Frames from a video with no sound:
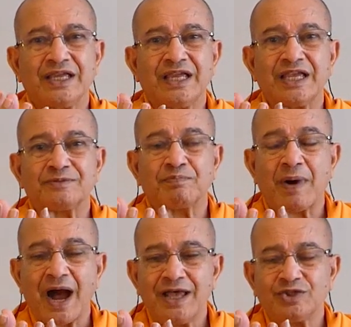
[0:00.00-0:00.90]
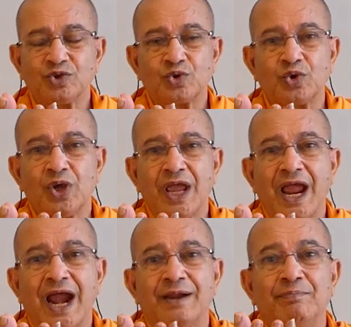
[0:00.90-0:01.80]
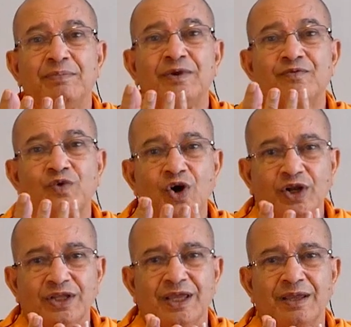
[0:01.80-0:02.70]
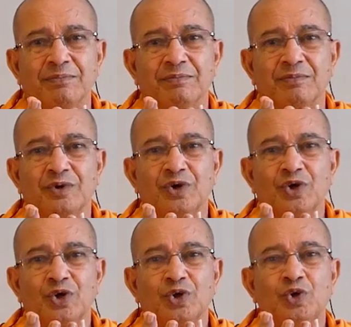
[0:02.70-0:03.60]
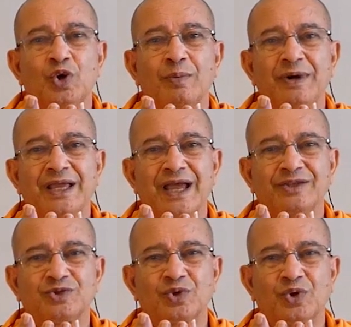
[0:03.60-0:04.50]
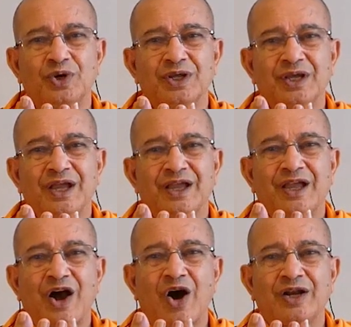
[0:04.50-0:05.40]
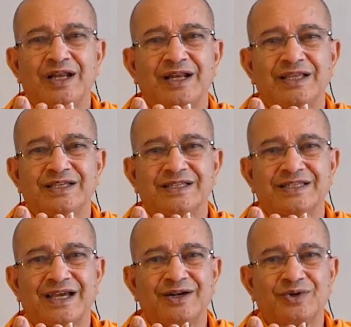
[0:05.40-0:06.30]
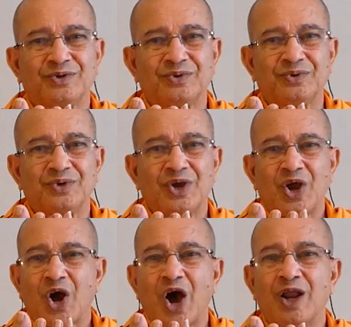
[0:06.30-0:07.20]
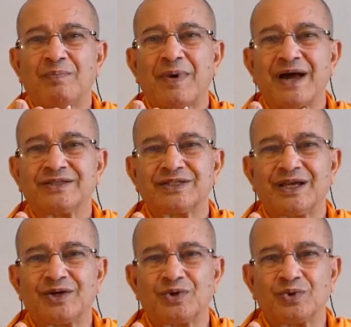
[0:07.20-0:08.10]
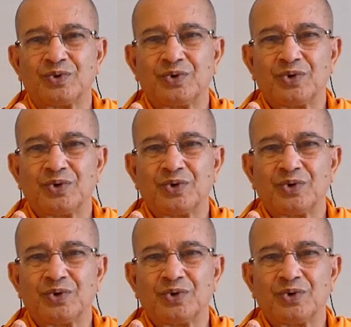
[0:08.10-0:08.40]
He has passed through, and before him, nobody has told all religions are true, all paths are true.